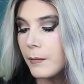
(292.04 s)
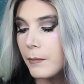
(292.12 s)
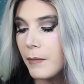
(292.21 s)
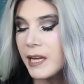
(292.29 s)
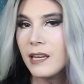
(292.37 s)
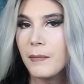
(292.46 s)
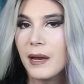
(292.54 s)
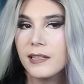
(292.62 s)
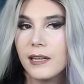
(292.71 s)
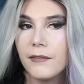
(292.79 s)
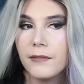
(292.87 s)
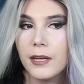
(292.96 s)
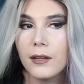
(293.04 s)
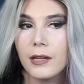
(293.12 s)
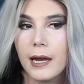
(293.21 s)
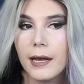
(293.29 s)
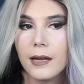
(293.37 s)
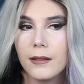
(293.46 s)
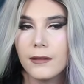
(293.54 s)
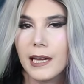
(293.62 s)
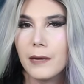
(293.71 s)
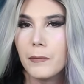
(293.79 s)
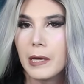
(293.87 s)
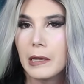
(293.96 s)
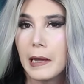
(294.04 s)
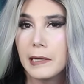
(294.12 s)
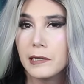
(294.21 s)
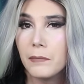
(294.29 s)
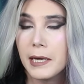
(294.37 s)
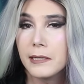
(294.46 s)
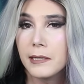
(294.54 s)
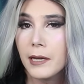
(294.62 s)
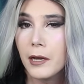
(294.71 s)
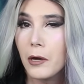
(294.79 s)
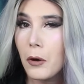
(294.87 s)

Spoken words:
mainly because I feel like they'd be less basic,